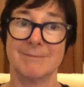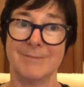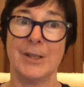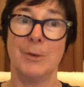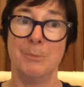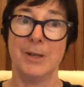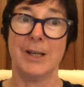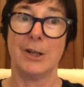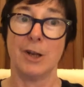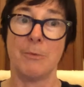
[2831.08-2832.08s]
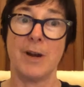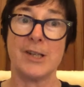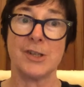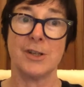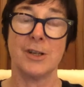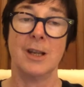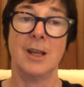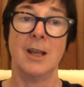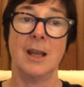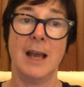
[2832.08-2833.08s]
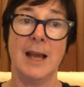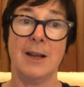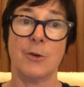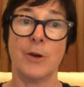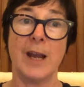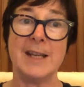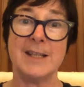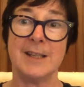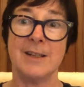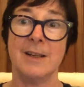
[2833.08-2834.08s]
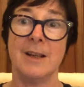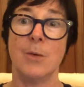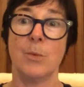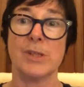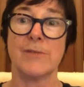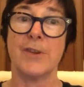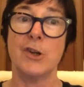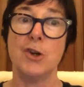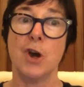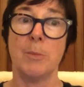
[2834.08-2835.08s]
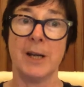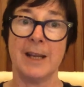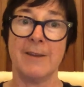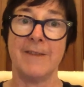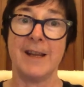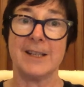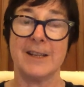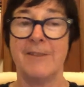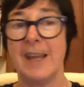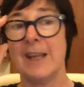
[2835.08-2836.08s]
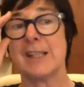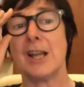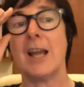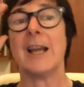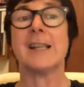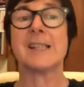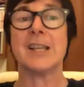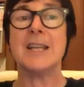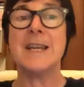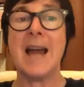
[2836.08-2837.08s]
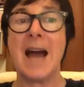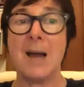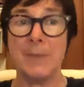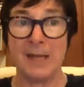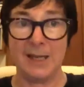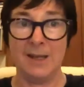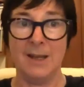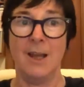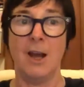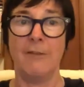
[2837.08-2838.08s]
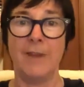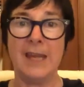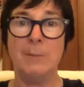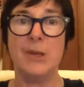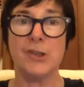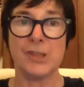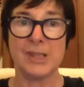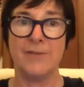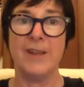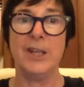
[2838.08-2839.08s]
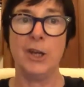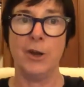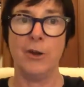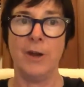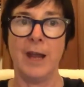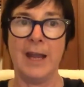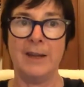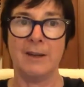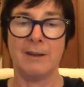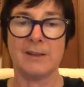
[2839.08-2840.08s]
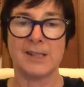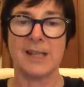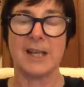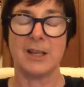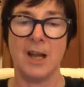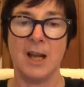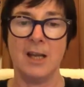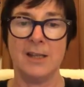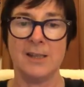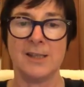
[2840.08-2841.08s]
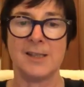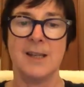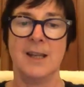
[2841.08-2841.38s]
you know, political operation uh, created was phenomenally effective. It's like a tsunami of images, video, and slick lines